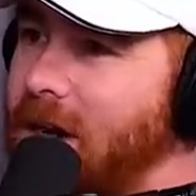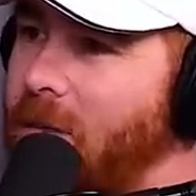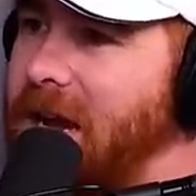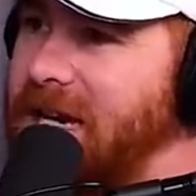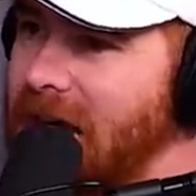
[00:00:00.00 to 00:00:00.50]

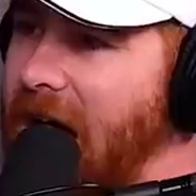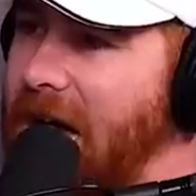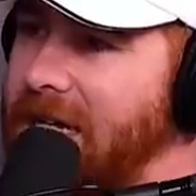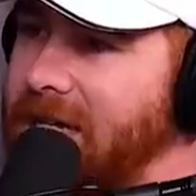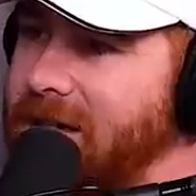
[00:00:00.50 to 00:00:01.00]
oh my
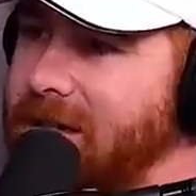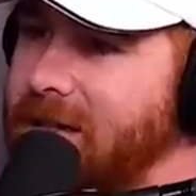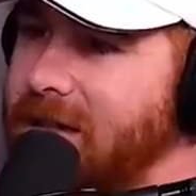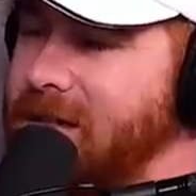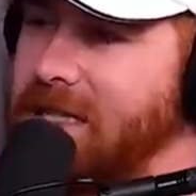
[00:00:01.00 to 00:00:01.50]
god,"
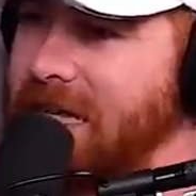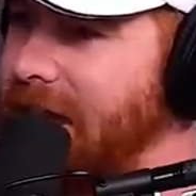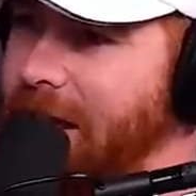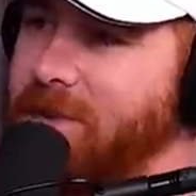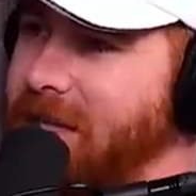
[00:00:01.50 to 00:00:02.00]
because they
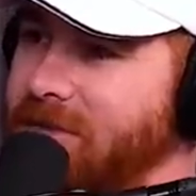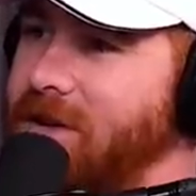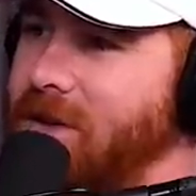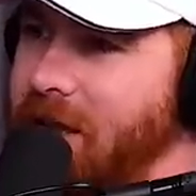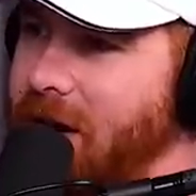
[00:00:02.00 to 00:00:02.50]
can't believe
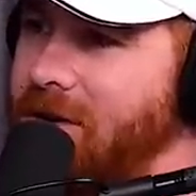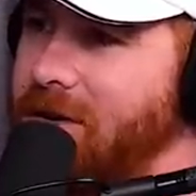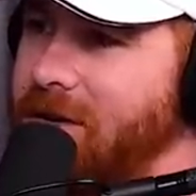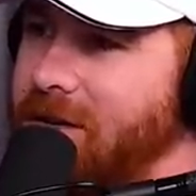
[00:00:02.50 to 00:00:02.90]
they're there.